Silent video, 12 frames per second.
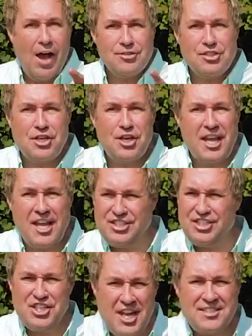I'll show you
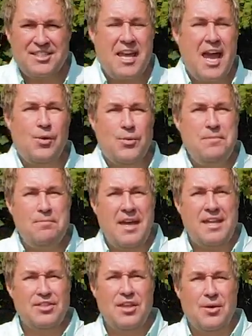just how we
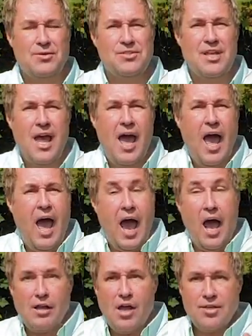make those.
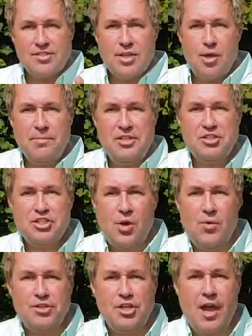I'll also be
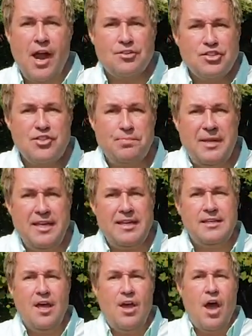showing you our spin